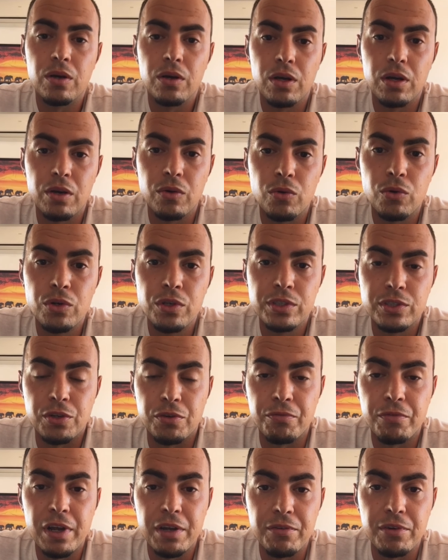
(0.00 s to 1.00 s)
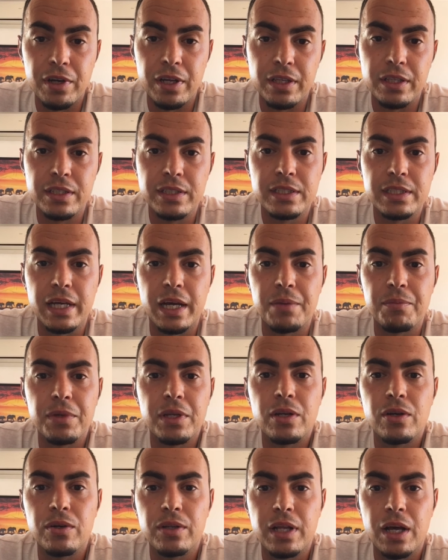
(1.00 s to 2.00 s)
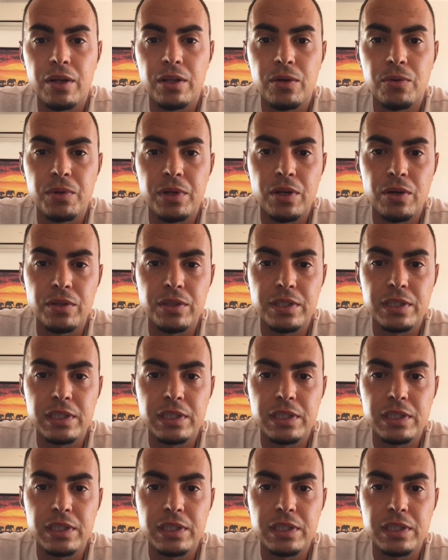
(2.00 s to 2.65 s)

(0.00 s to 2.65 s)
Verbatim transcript: Uh, who is your favorite at this time? You know, now that we know the